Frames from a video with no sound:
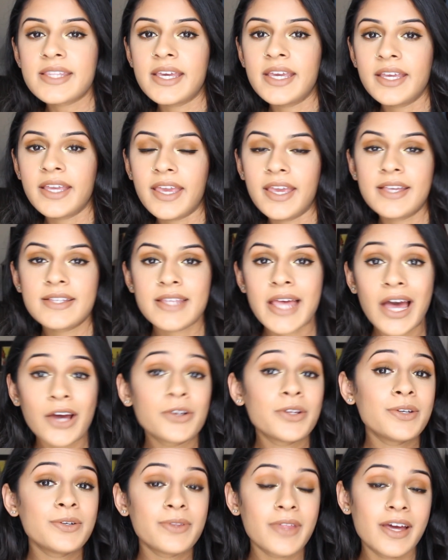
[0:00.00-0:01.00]
thing is, how
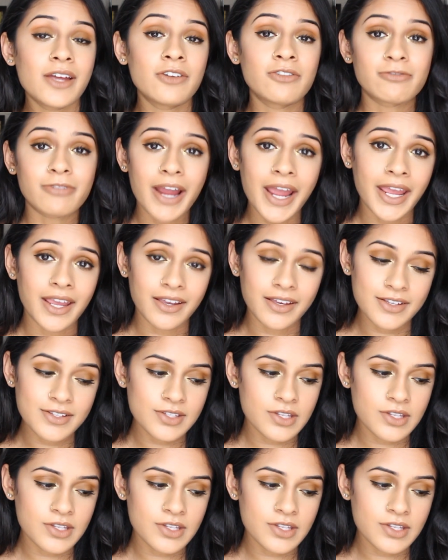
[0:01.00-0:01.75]
do you then rank?